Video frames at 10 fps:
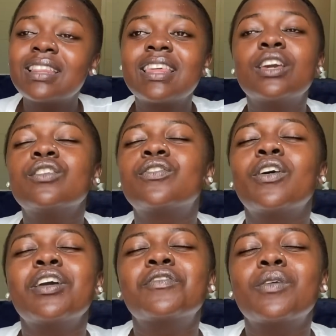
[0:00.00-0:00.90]
Thank you
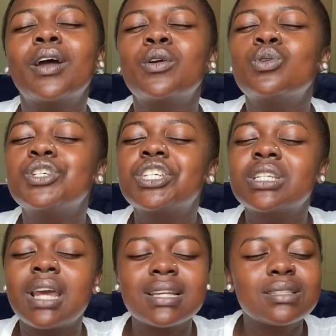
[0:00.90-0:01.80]
for everyone who
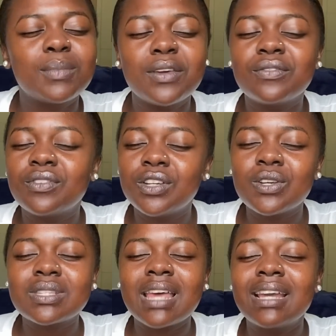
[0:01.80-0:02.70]
shares my videos.